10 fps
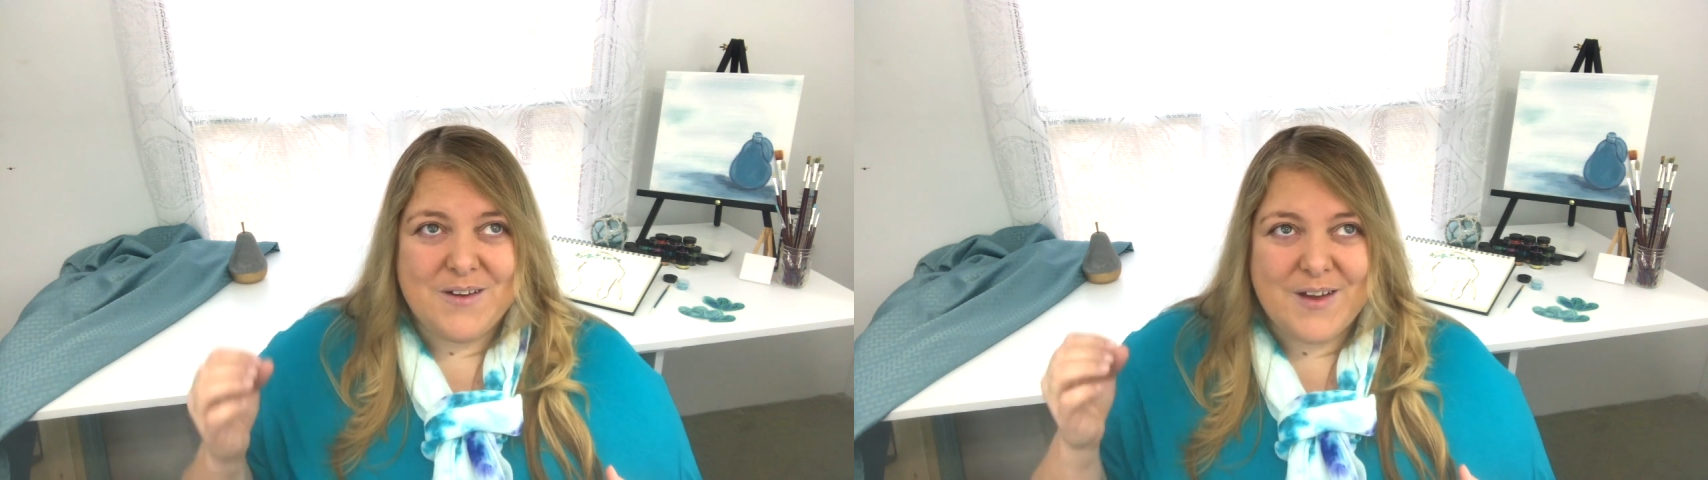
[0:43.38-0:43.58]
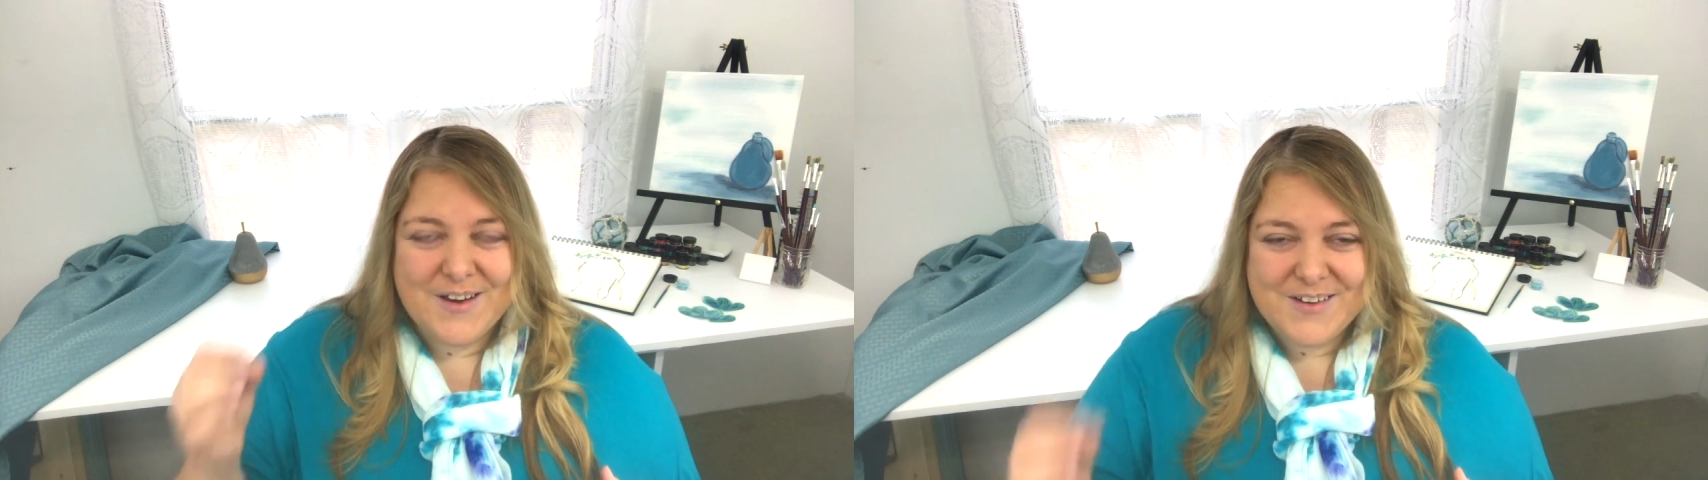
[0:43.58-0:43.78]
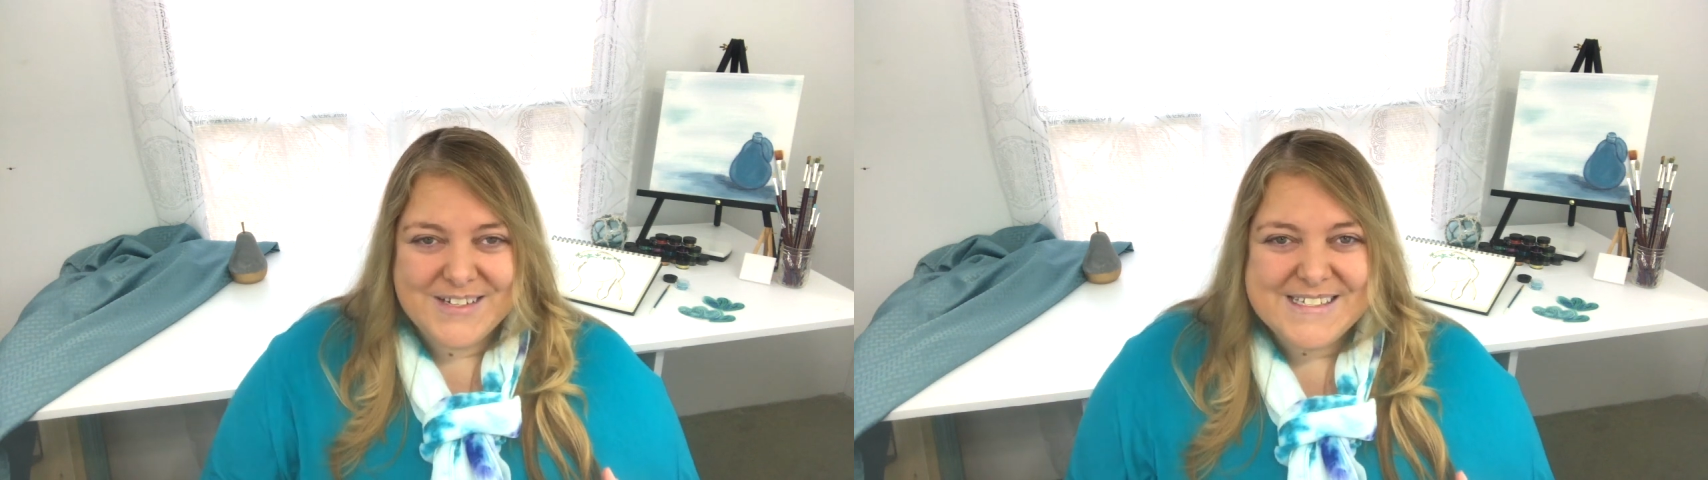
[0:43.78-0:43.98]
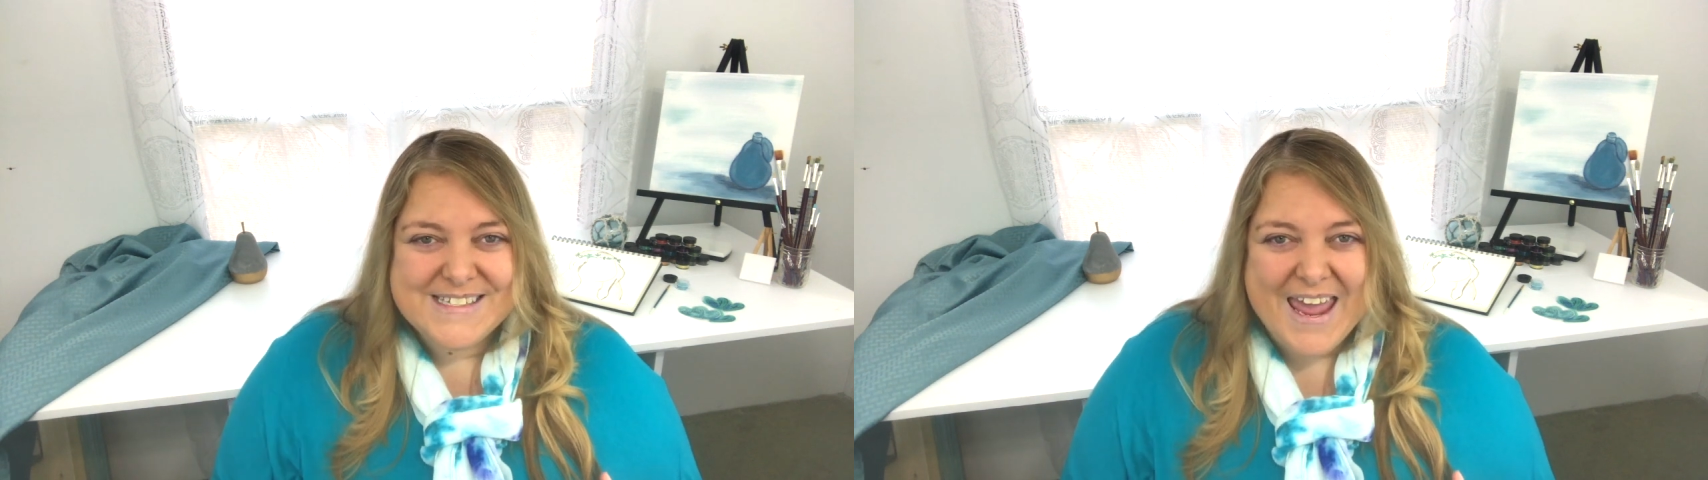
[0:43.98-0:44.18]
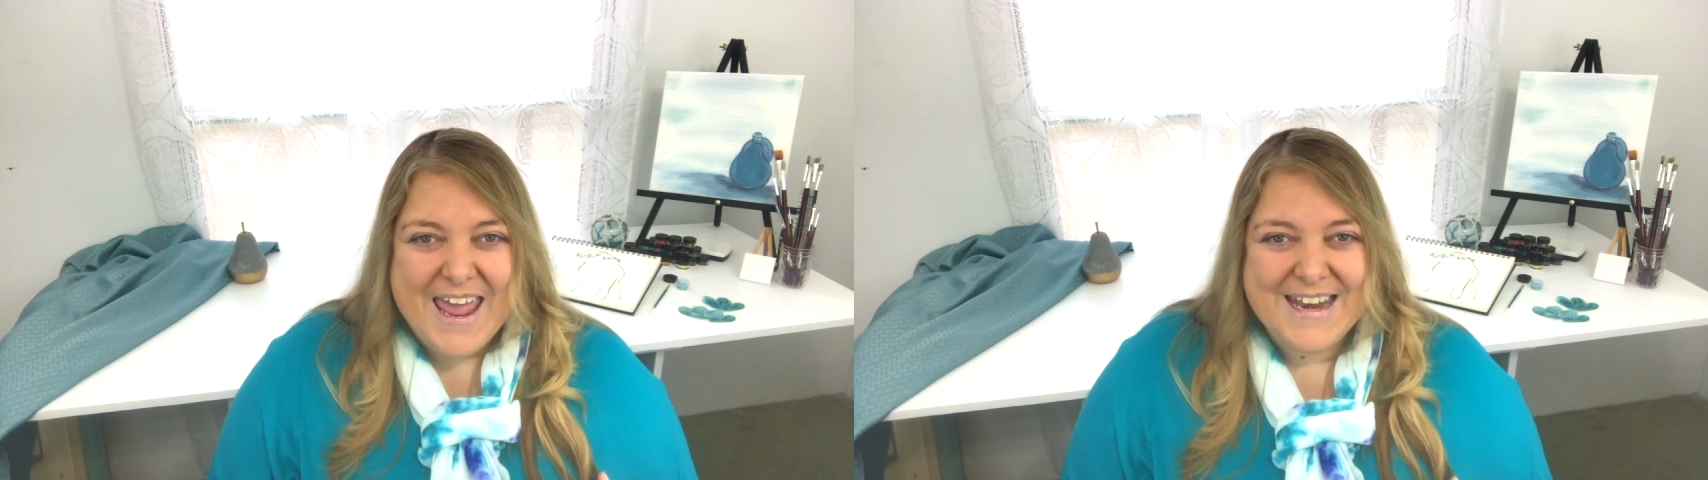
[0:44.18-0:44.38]

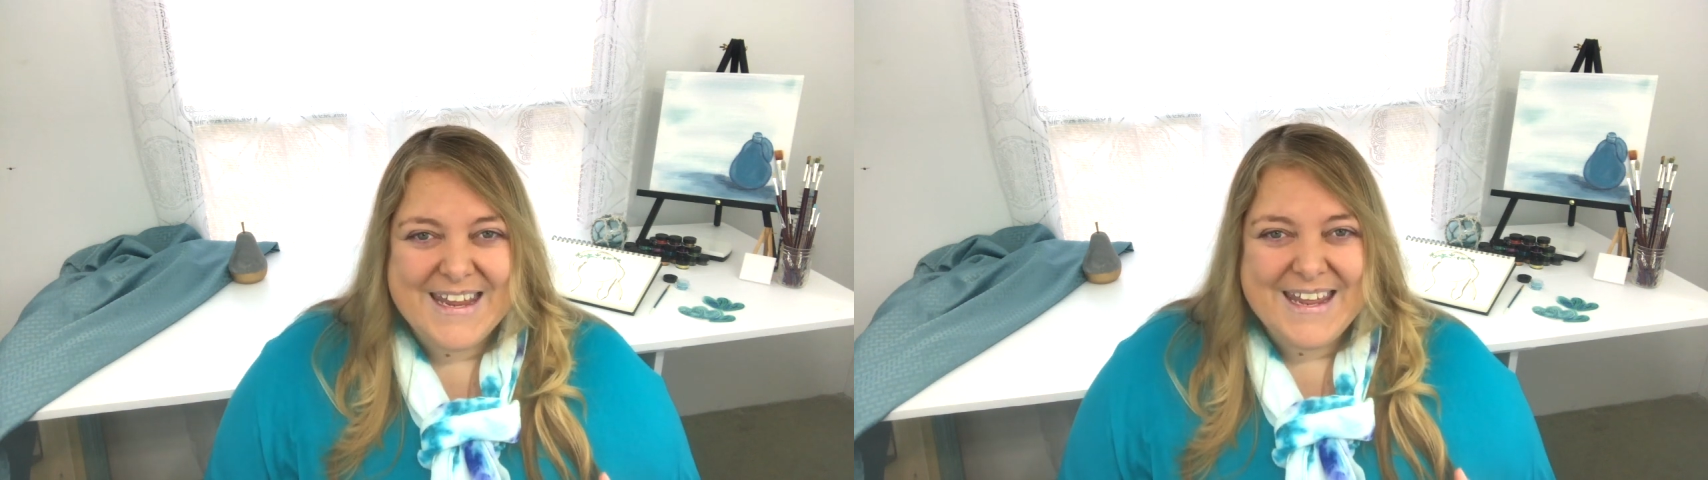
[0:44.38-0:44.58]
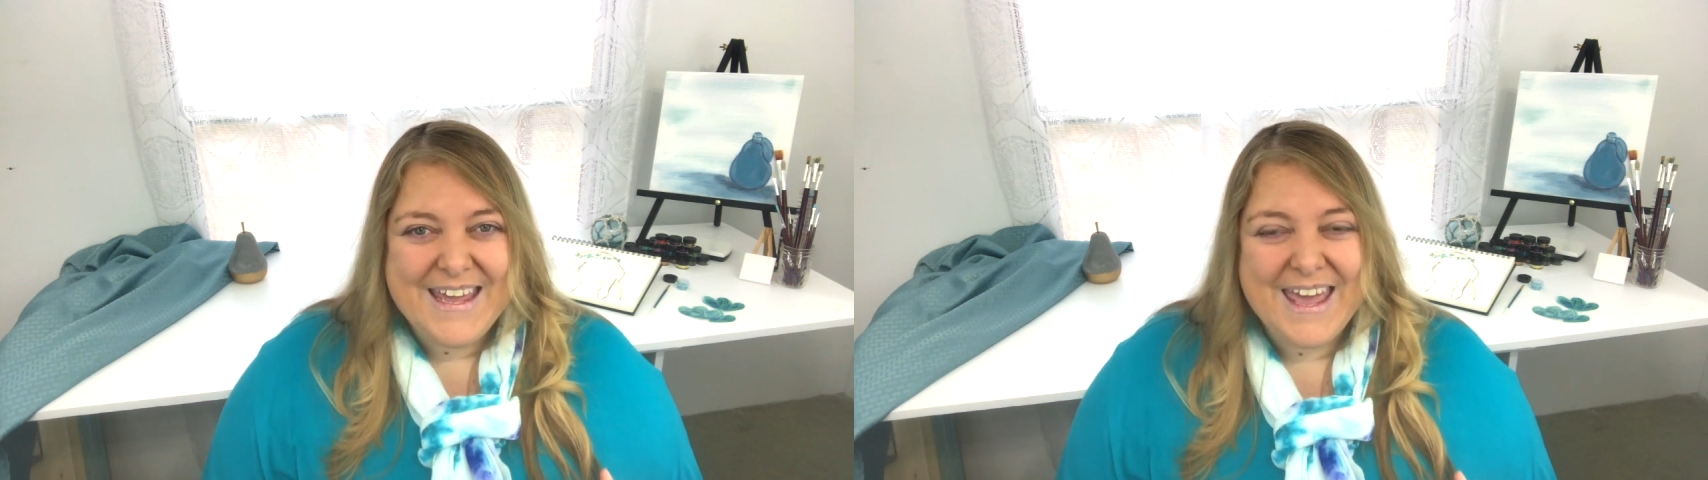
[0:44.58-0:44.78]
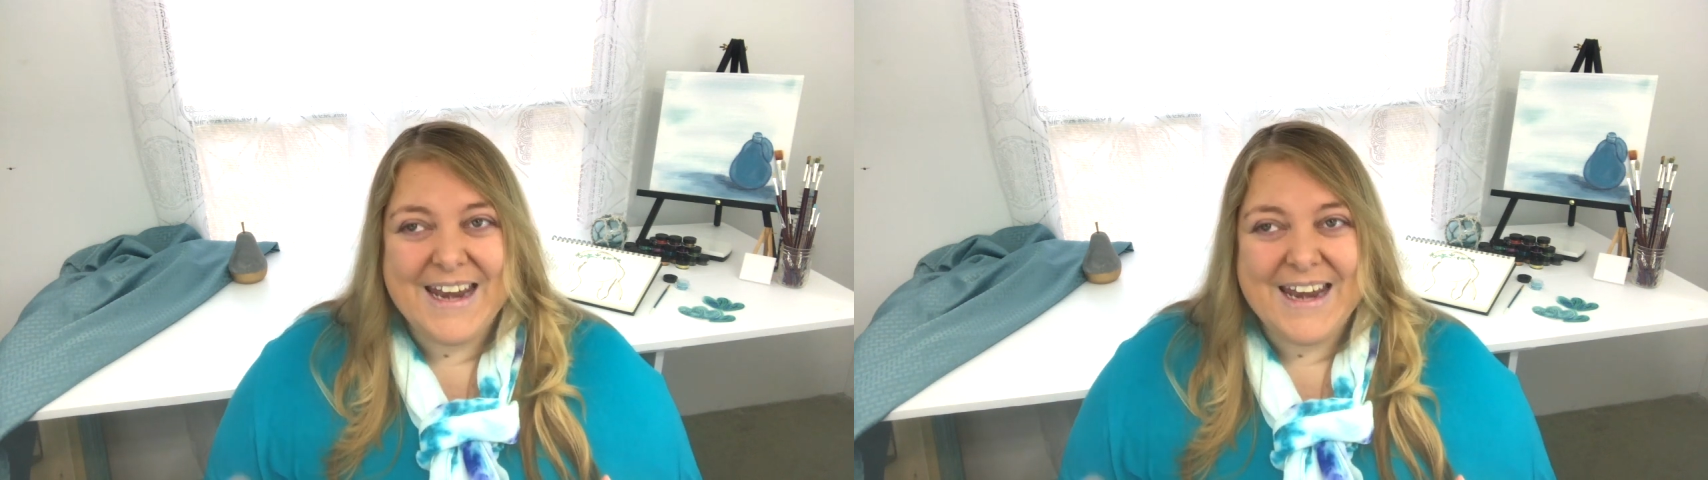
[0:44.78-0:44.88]
understanding,